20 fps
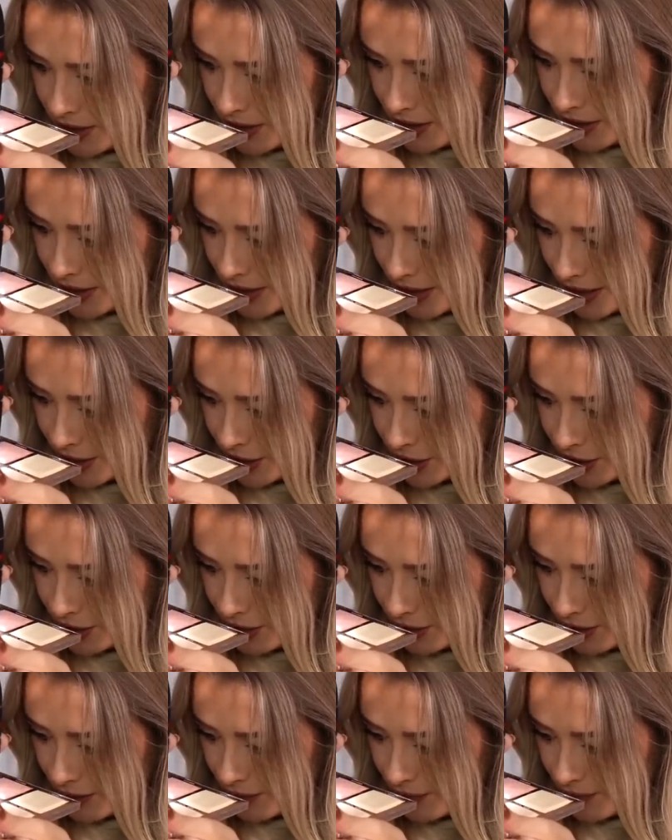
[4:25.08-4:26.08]
to the texture
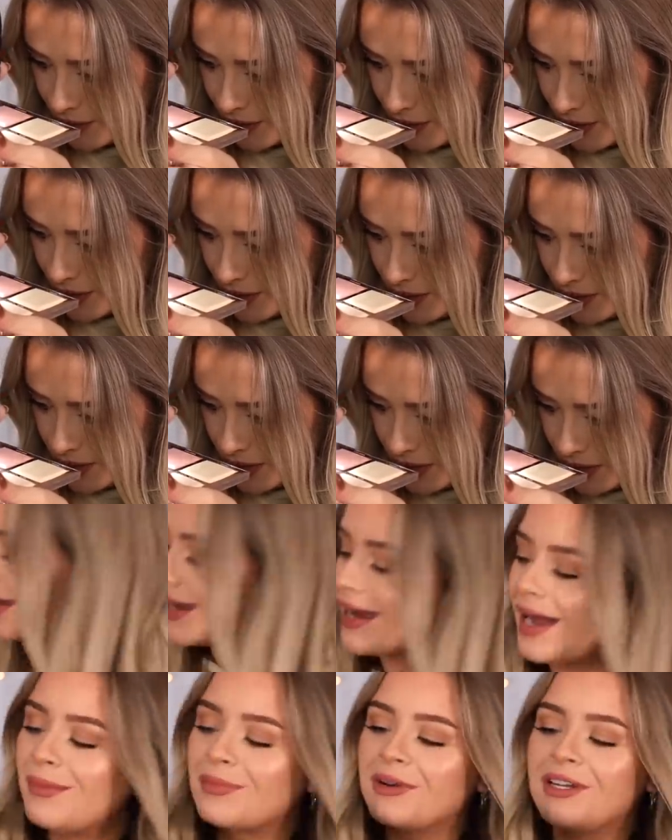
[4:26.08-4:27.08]
of this.
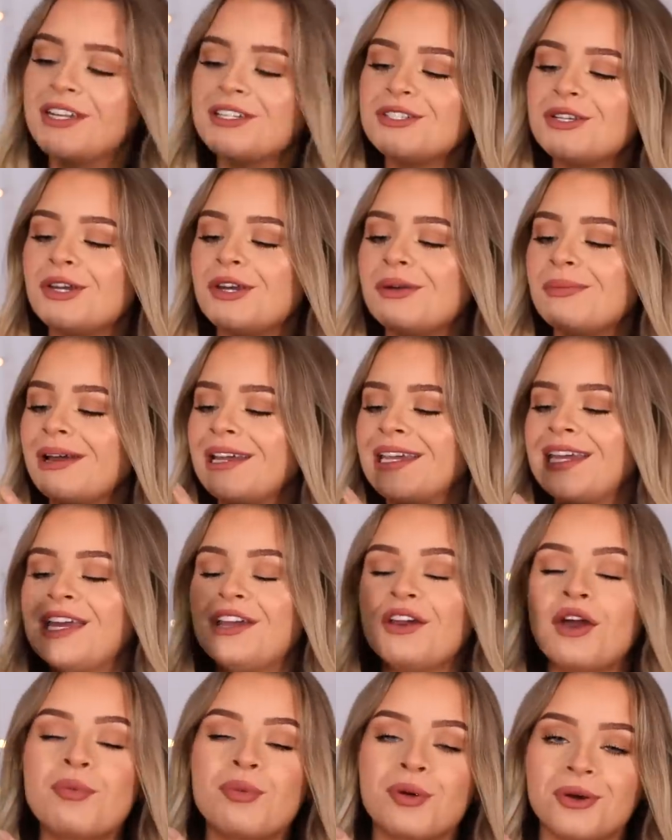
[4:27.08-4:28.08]
I'm gonna do my
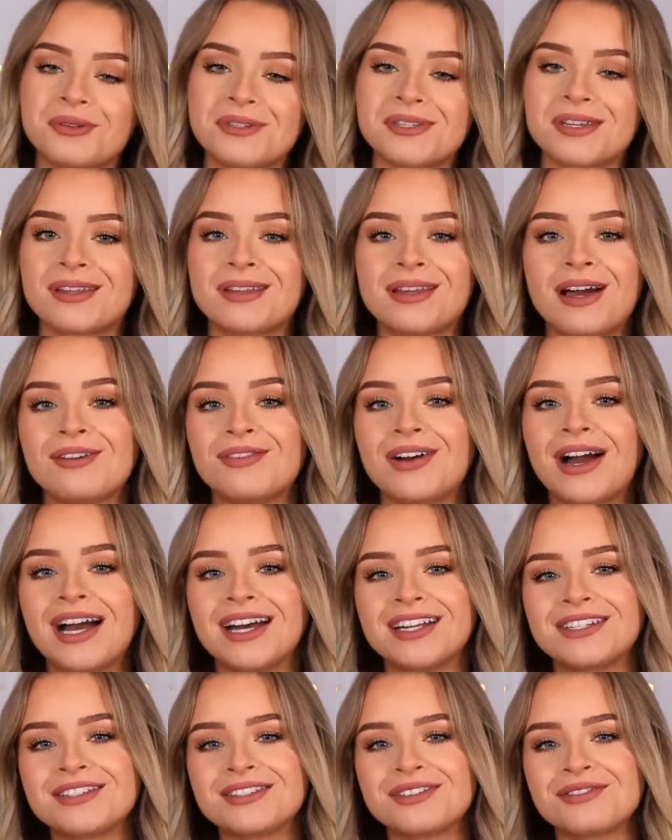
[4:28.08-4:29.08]
Kiko bronzer that I've
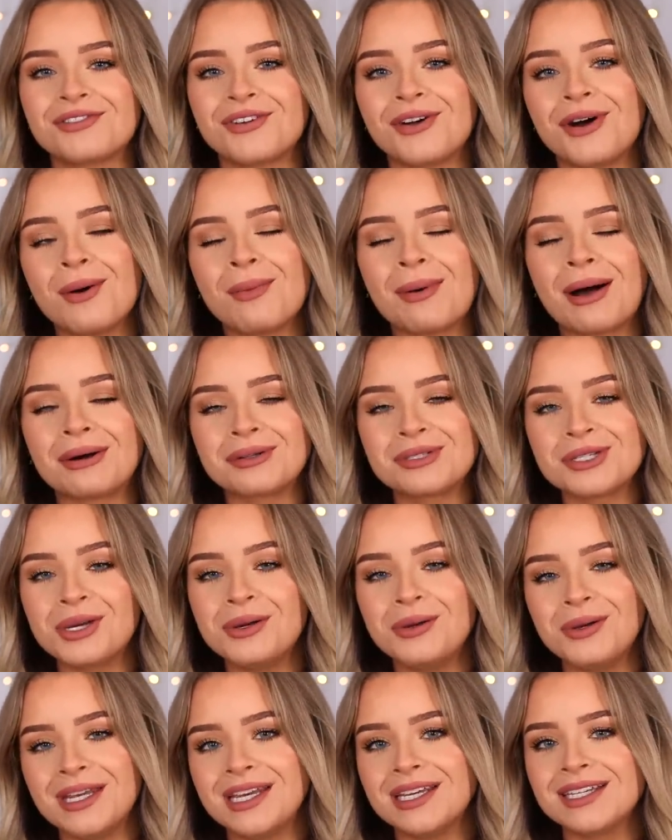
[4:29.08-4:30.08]
had for about two
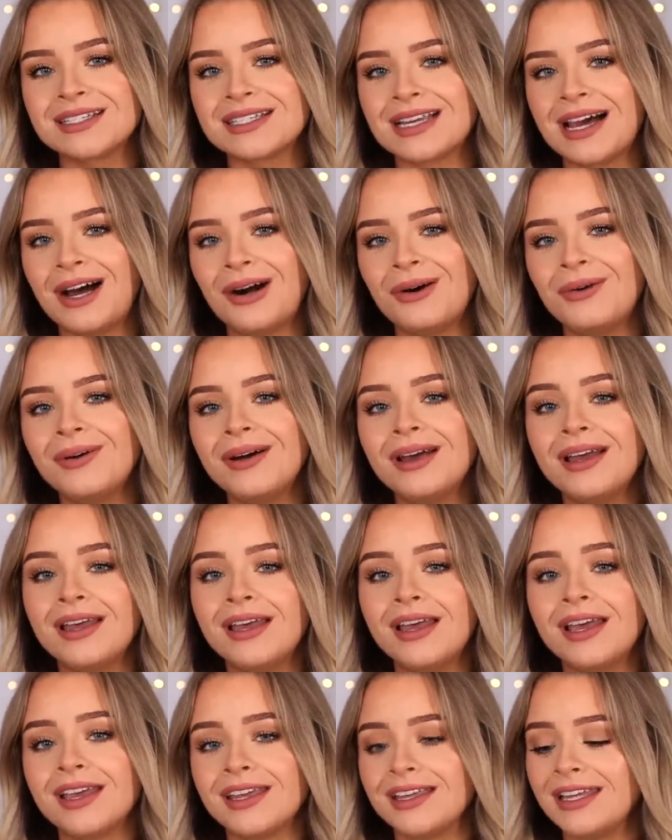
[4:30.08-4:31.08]
years now.
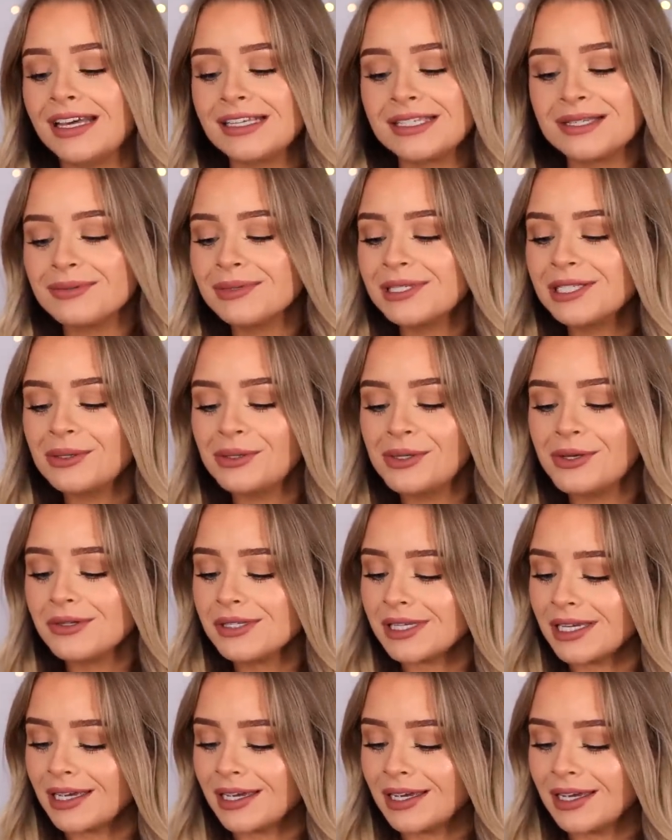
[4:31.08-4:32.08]
Yes, I'm still
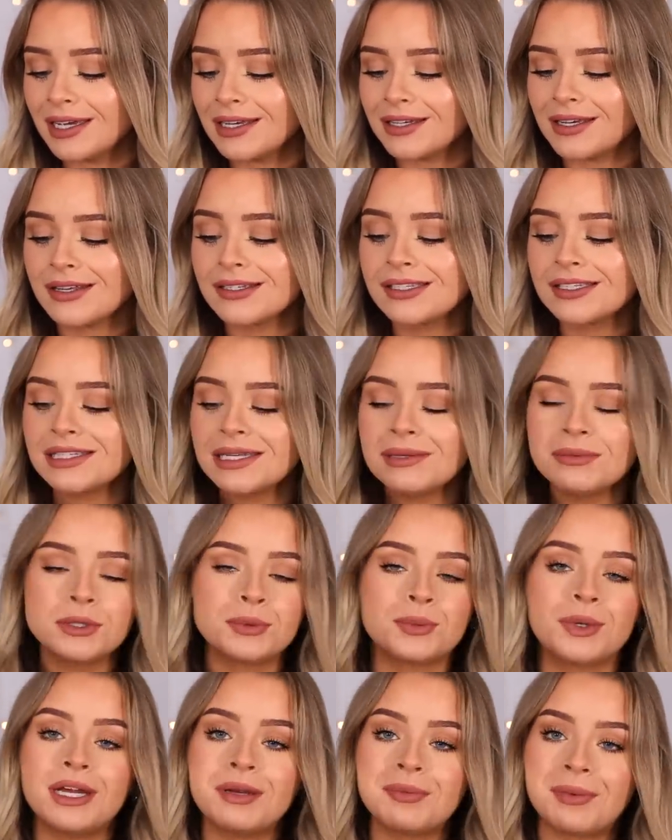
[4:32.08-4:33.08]
using it. It doesn't seem to
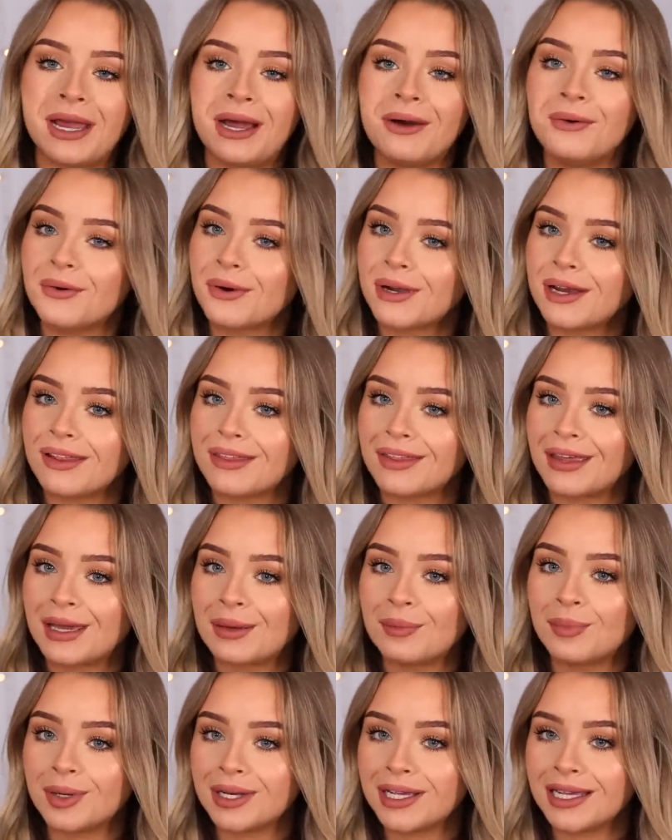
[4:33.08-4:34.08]
break me out or
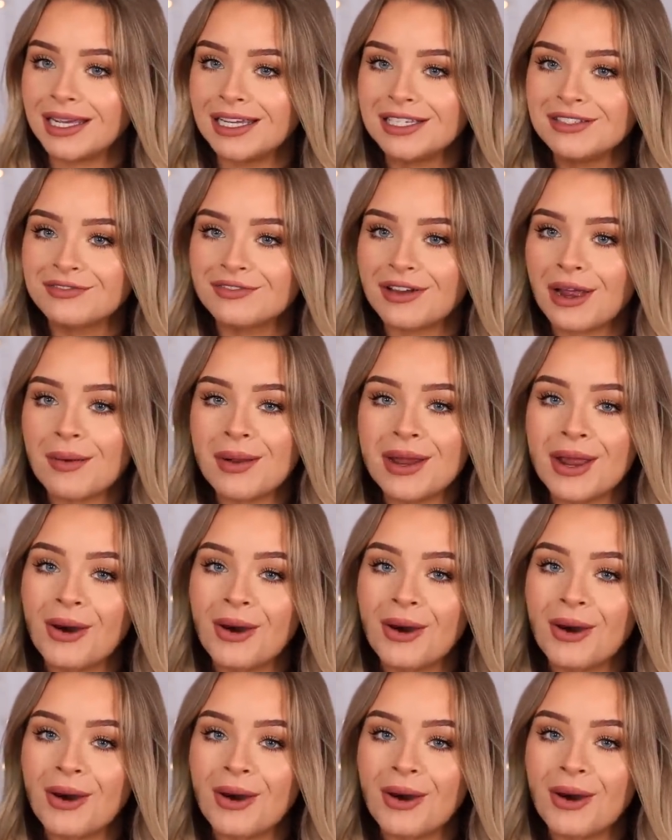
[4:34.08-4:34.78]
anything, but it is very